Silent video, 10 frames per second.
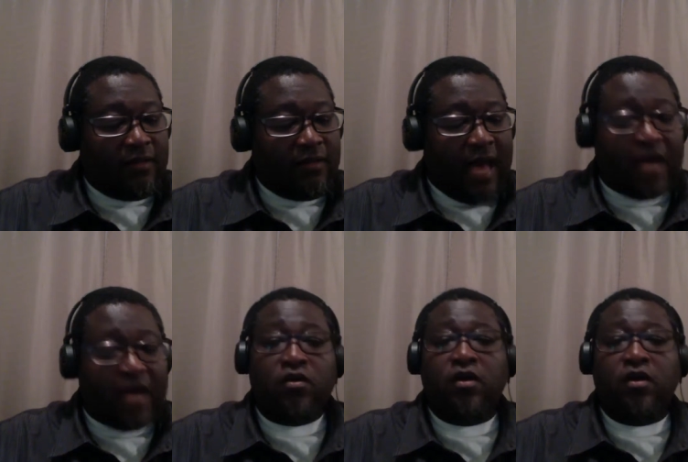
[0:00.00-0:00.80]
I don't
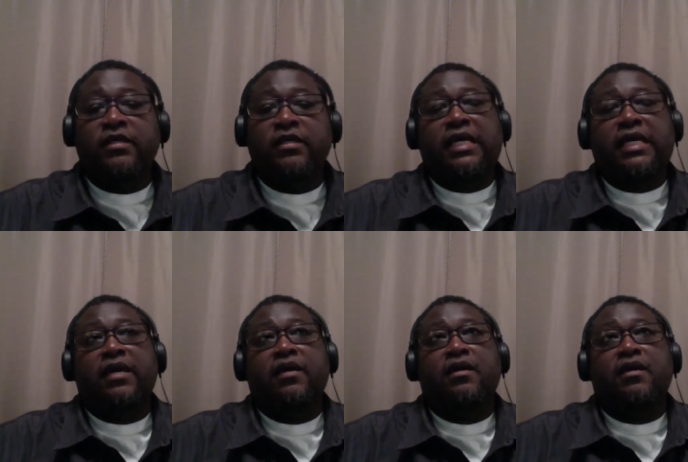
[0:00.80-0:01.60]
know.
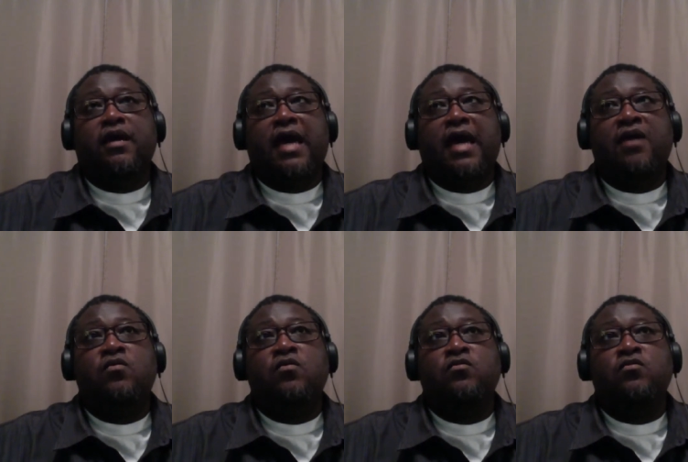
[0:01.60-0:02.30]
I don't.